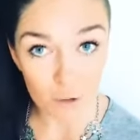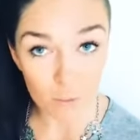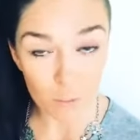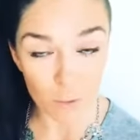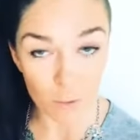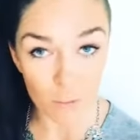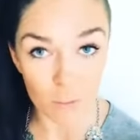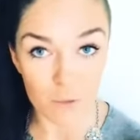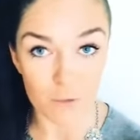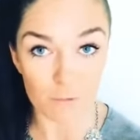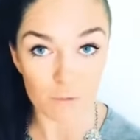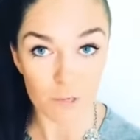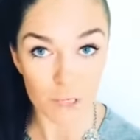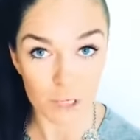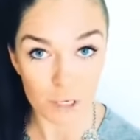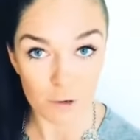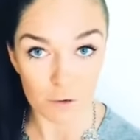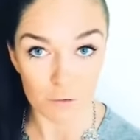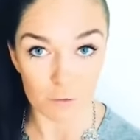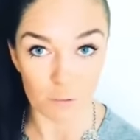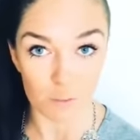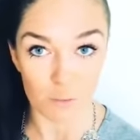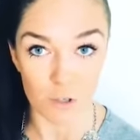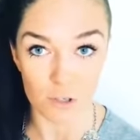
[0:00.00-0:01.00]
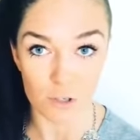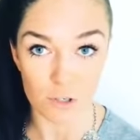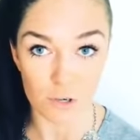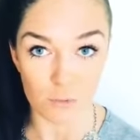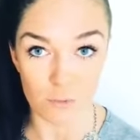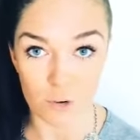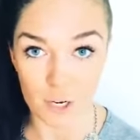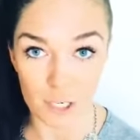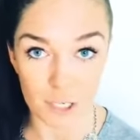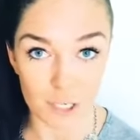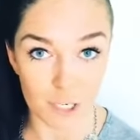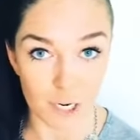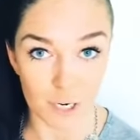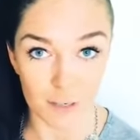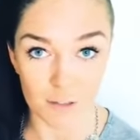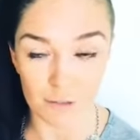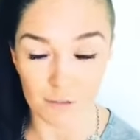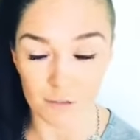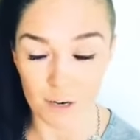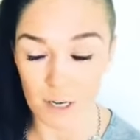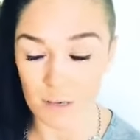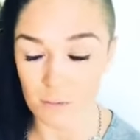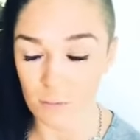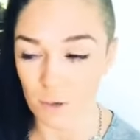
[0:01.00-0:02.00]
We want a video from you. Don't write it out,
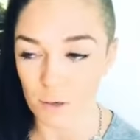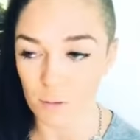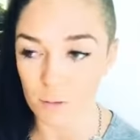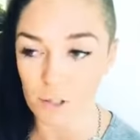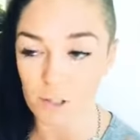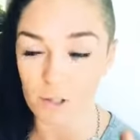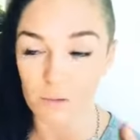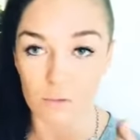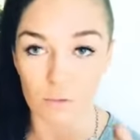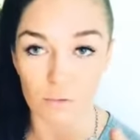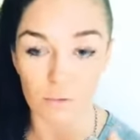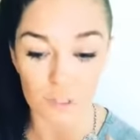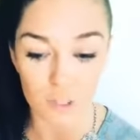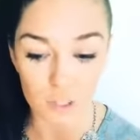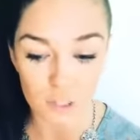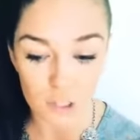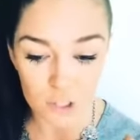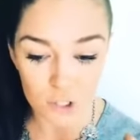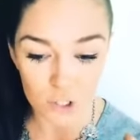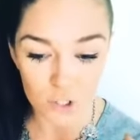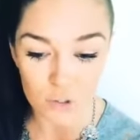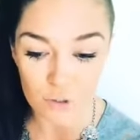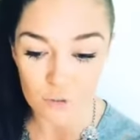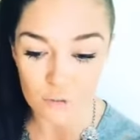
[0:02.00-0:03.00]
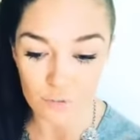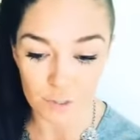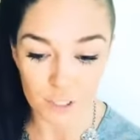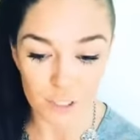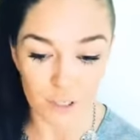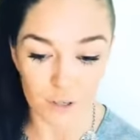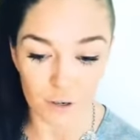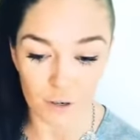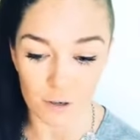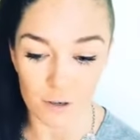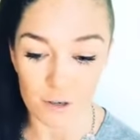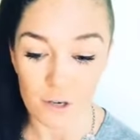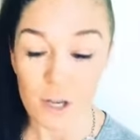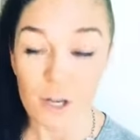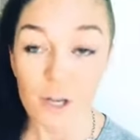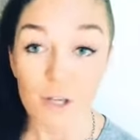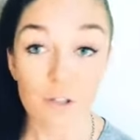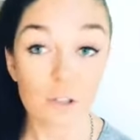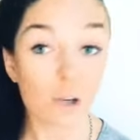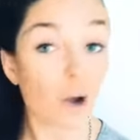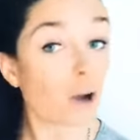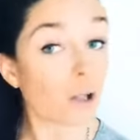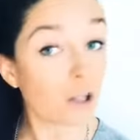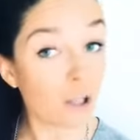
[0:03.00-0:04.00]
right? We want a really short video,
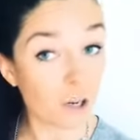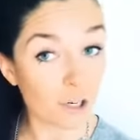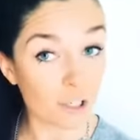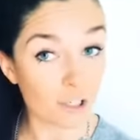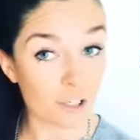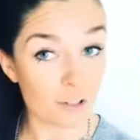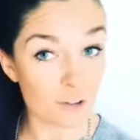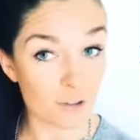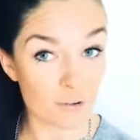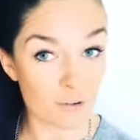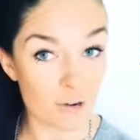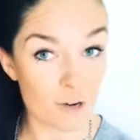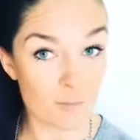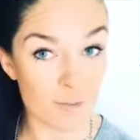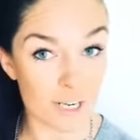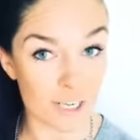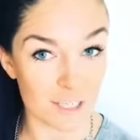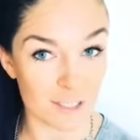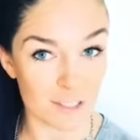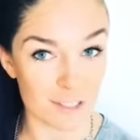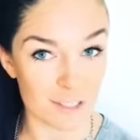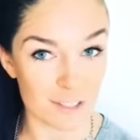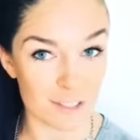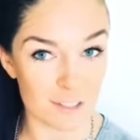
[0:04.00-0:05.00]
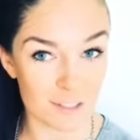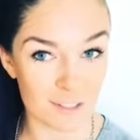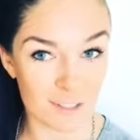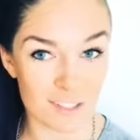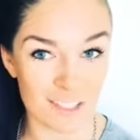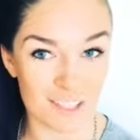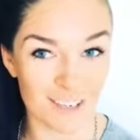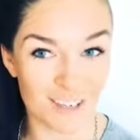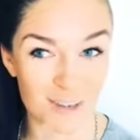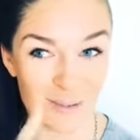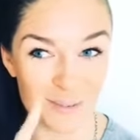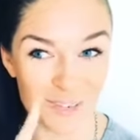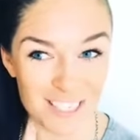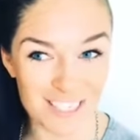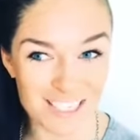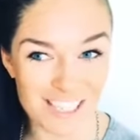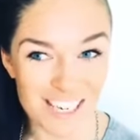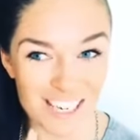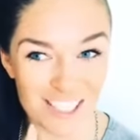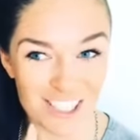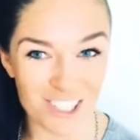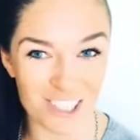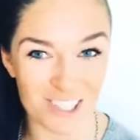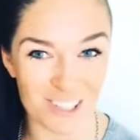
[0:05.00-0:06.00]
no longer than three minutes. So you got to be
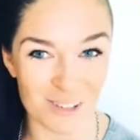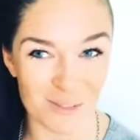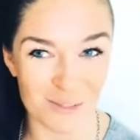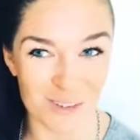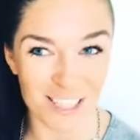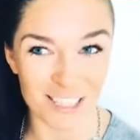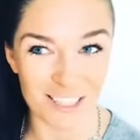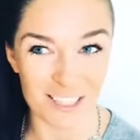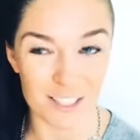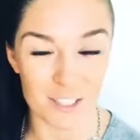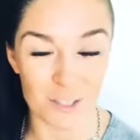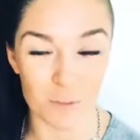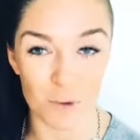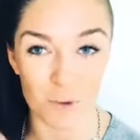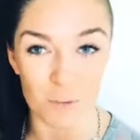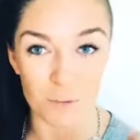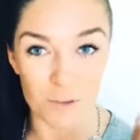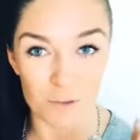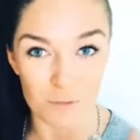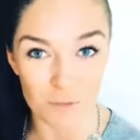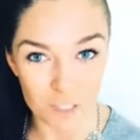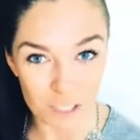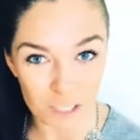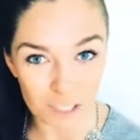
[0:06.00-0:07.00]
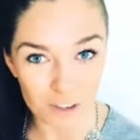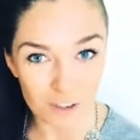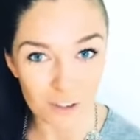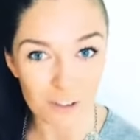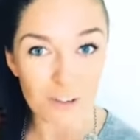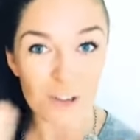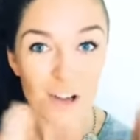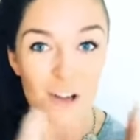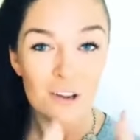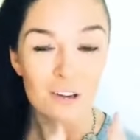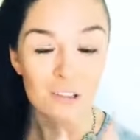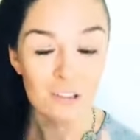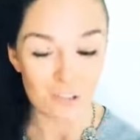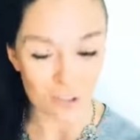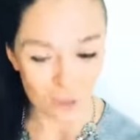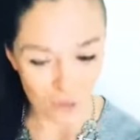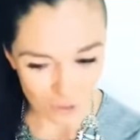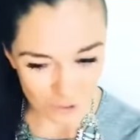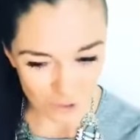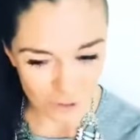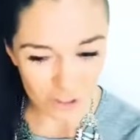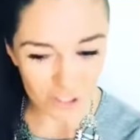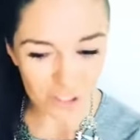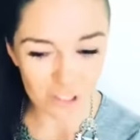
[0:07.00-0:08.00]
intentional about this. We want a video,
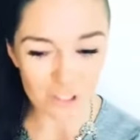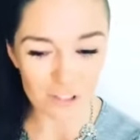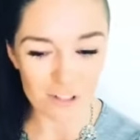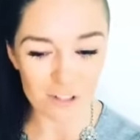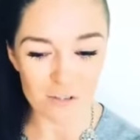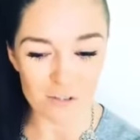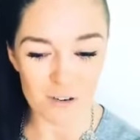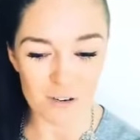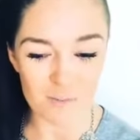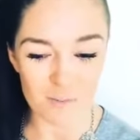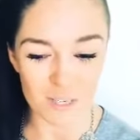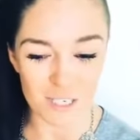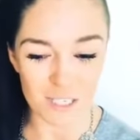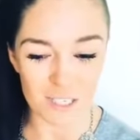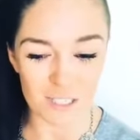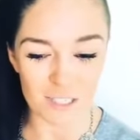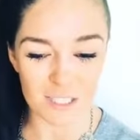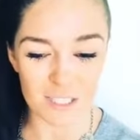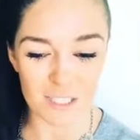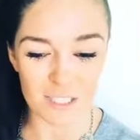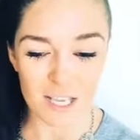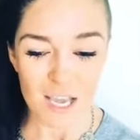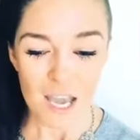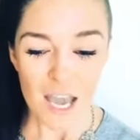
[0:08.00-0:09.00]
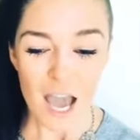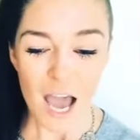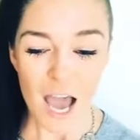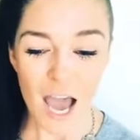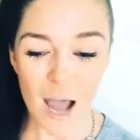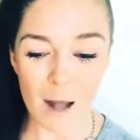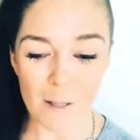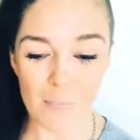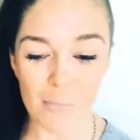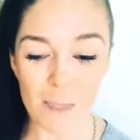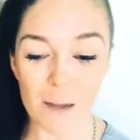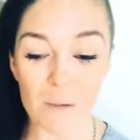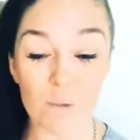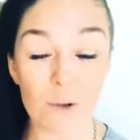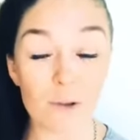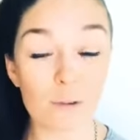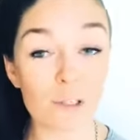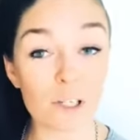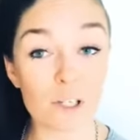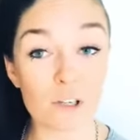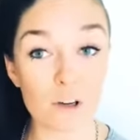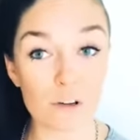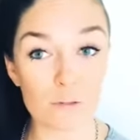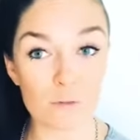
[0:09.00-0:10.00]
no longer than three minutes, um, and we
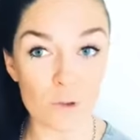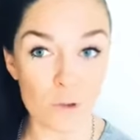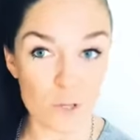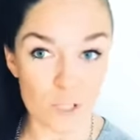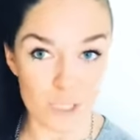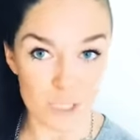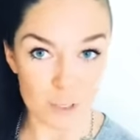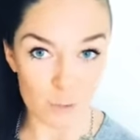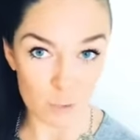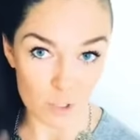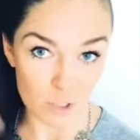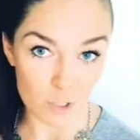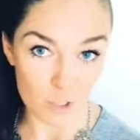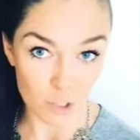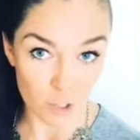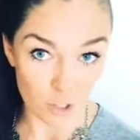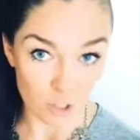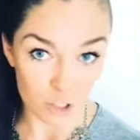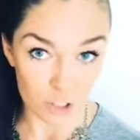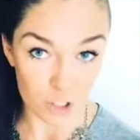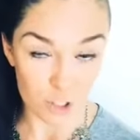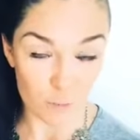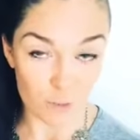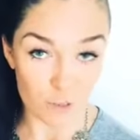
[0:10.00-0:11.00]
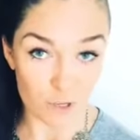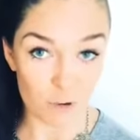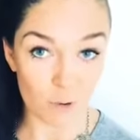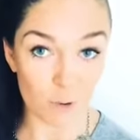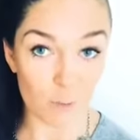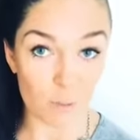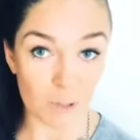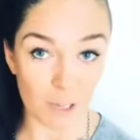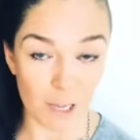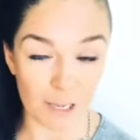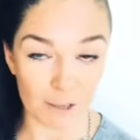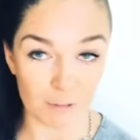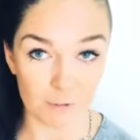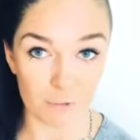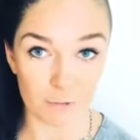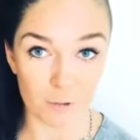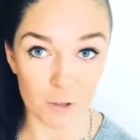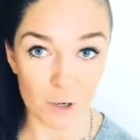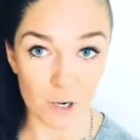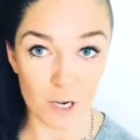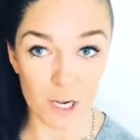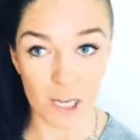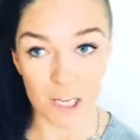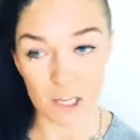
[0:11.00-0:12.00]
want to know firstly what scholarship are you applying
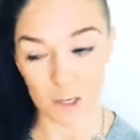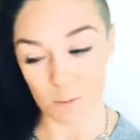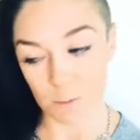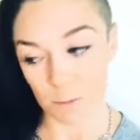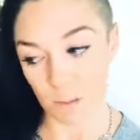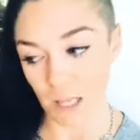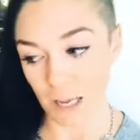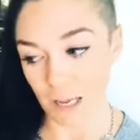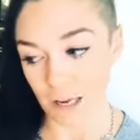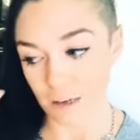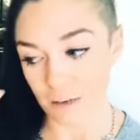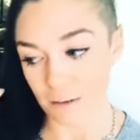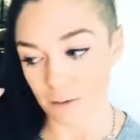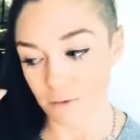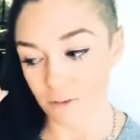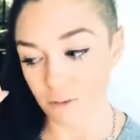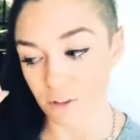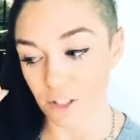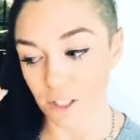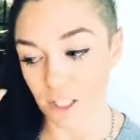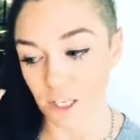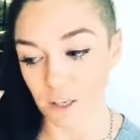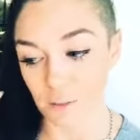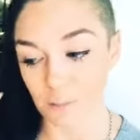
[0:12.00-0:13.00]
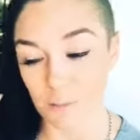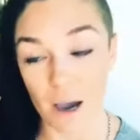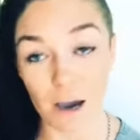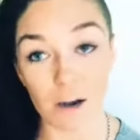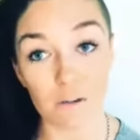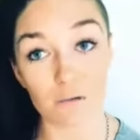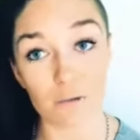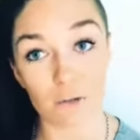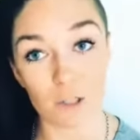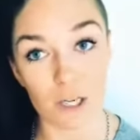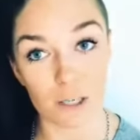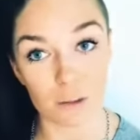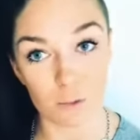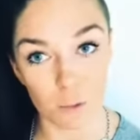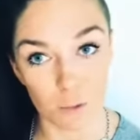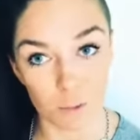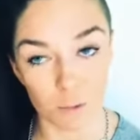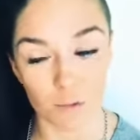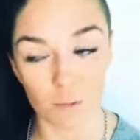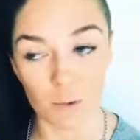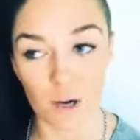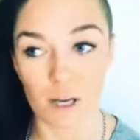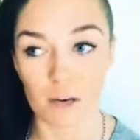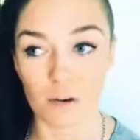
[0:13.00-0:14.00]
for? Are you applying for the powerful young
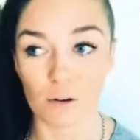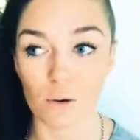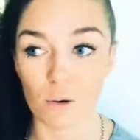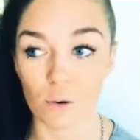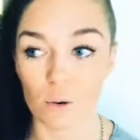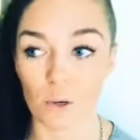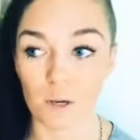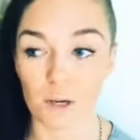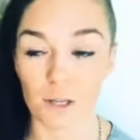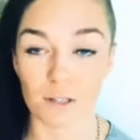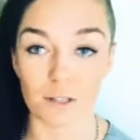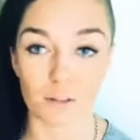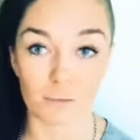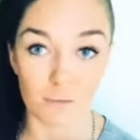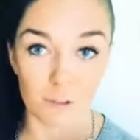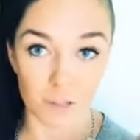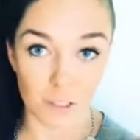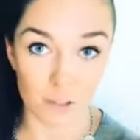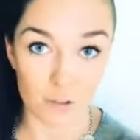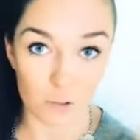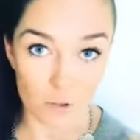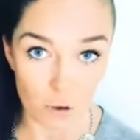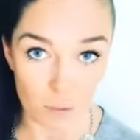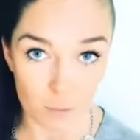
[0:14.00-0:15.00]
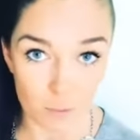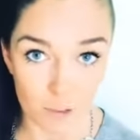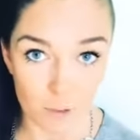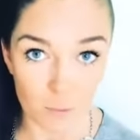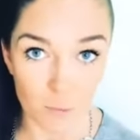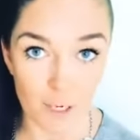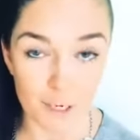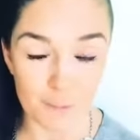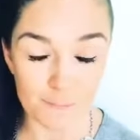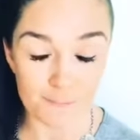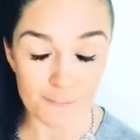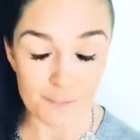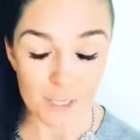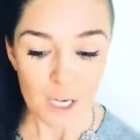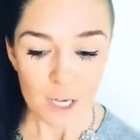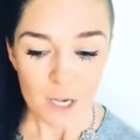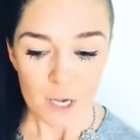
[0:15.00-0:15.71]
woman one or the philanthropic one?